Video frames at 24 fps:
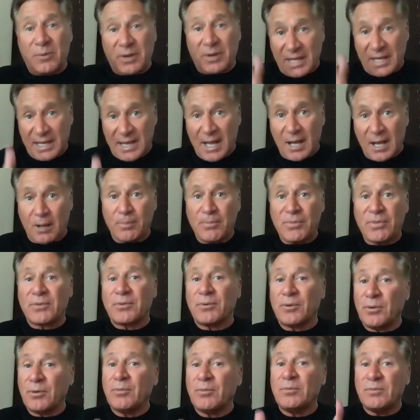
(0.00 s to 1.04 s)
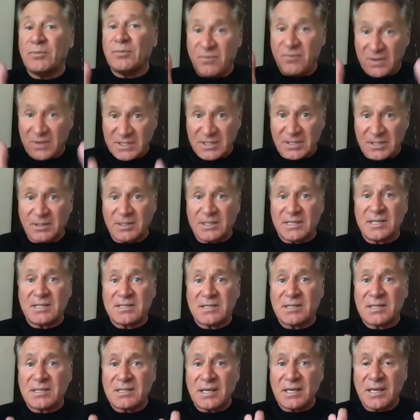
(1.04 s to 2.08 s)
We can help through physical
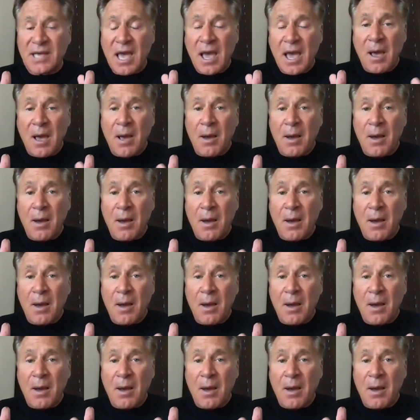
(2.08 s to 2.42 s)
distancing.